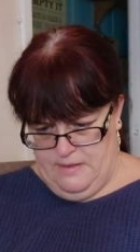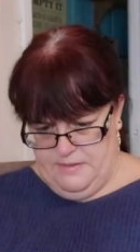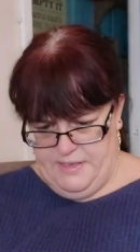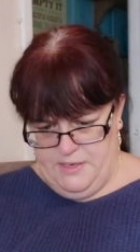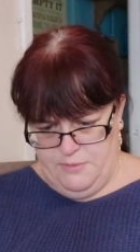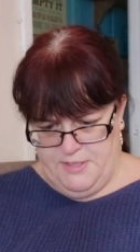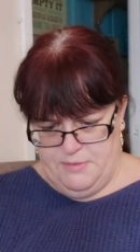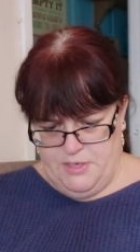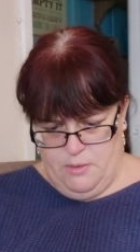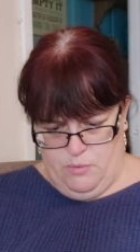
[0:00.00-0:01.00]
They don't seem
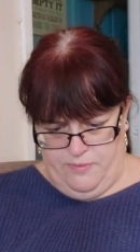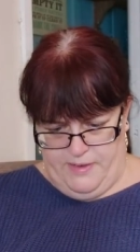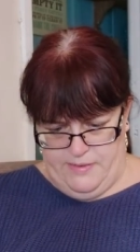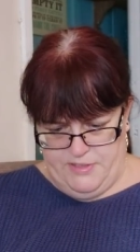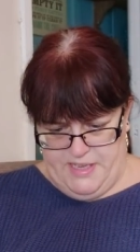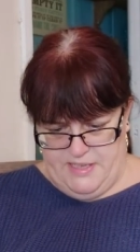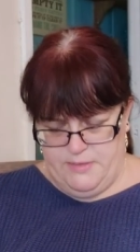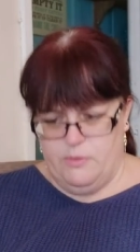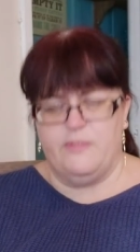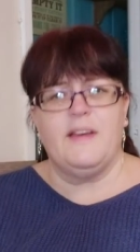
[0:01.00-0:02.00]
to know what flavours it
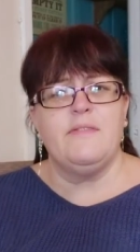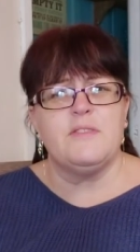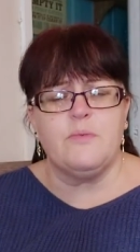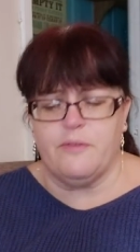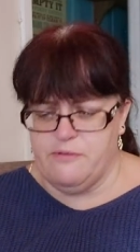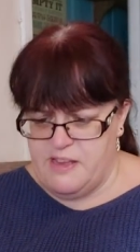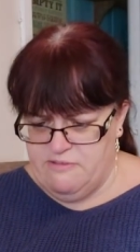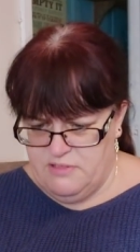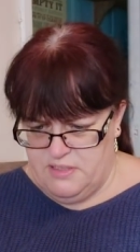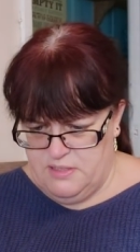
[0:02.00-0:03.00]
is, what flavours, what
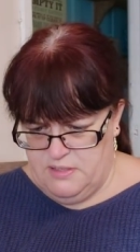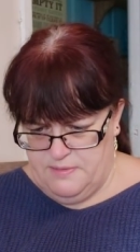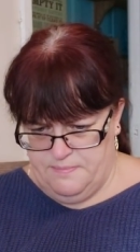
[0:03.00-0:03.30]
fragrances.